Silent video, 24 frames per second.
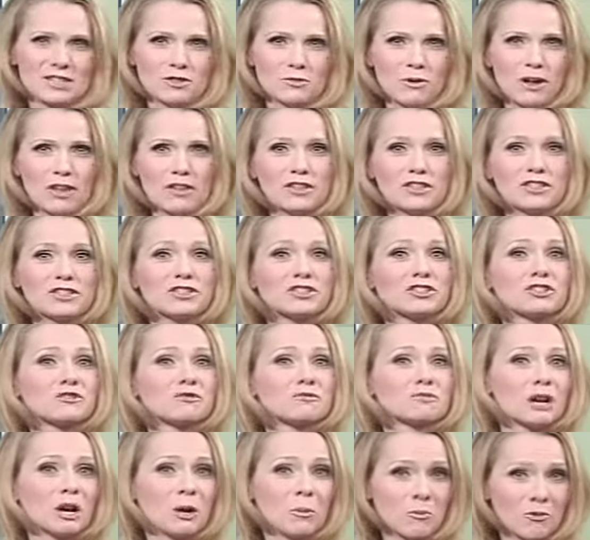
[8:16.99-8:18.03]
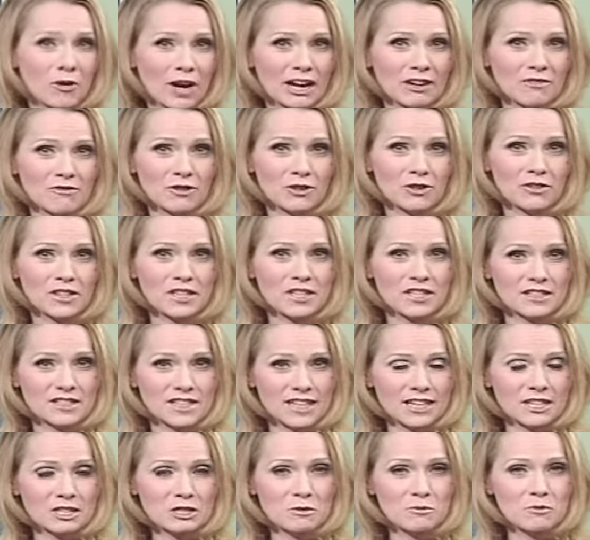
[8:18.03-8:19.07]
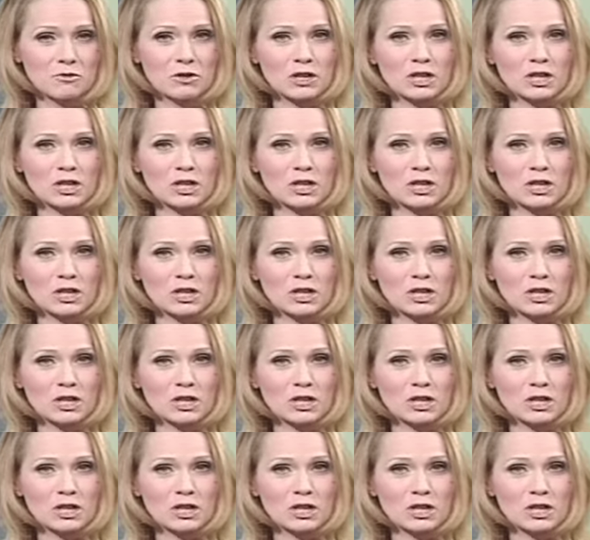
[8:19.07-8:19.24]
as well as Derrell Bradford, the executive